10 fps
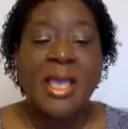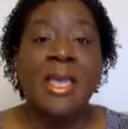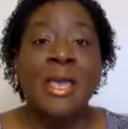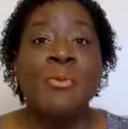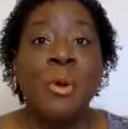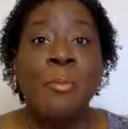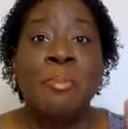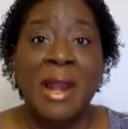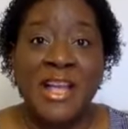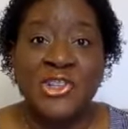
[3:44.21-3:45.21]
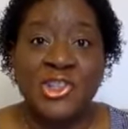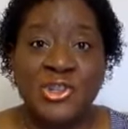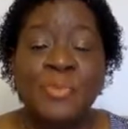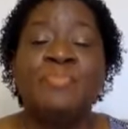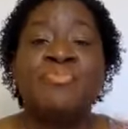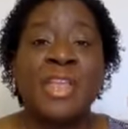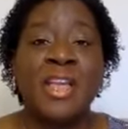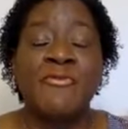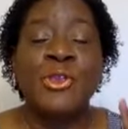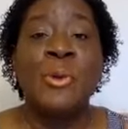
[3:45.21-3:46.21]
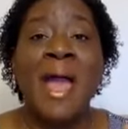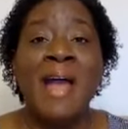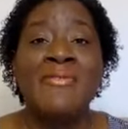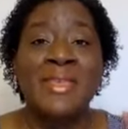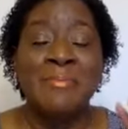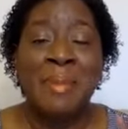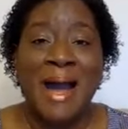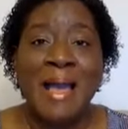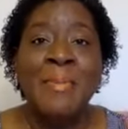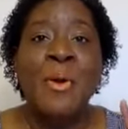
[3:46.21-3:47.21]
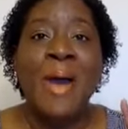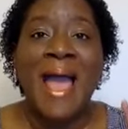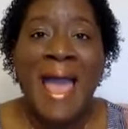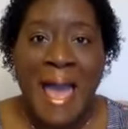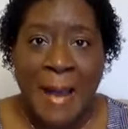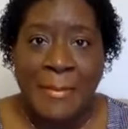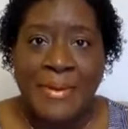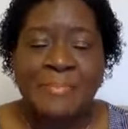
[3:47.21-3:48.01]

It will bless you. If you have the Bible app,